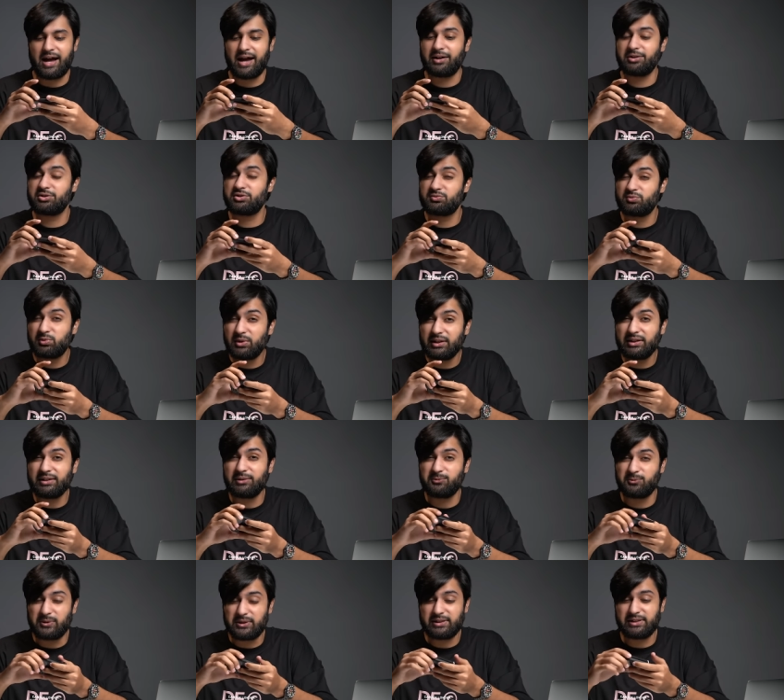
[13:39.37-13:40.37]
I
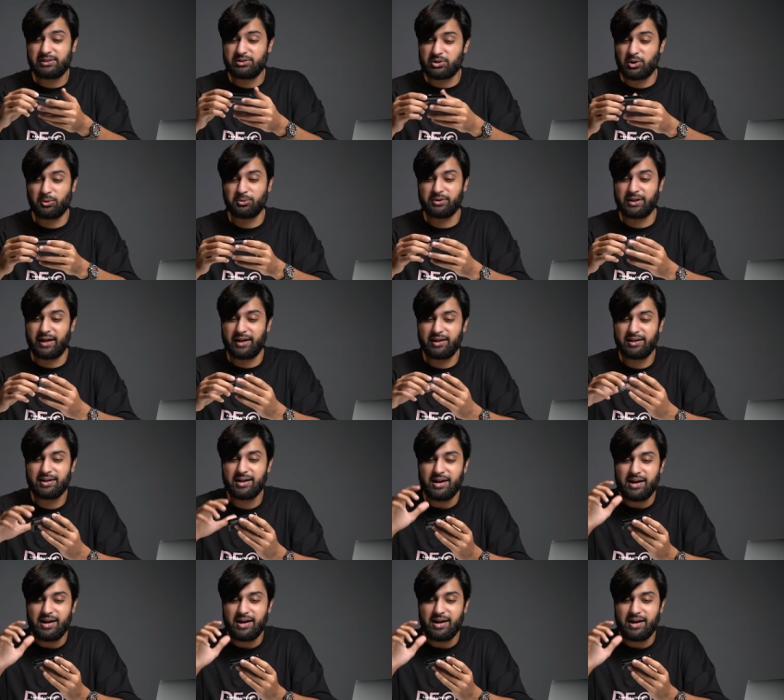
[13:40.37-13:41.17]
really, really don't like.